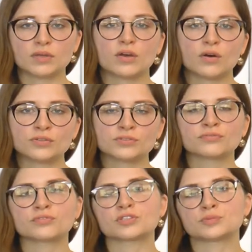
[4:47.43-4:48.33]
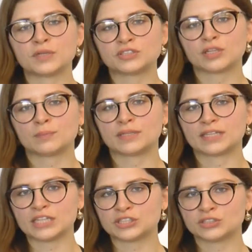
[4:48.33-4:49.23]
but also for special
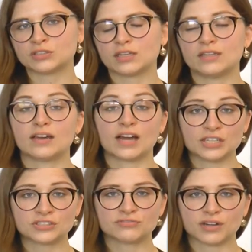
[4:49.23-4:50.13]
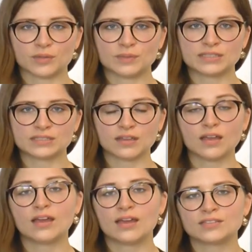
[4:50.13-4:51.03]
application in harsh environments
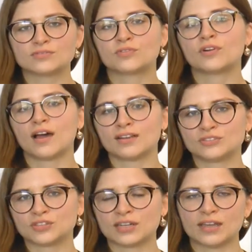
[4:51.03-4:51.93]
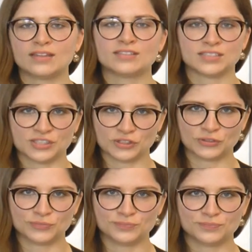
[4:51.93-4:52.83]
as for ANDRA and CIGEO.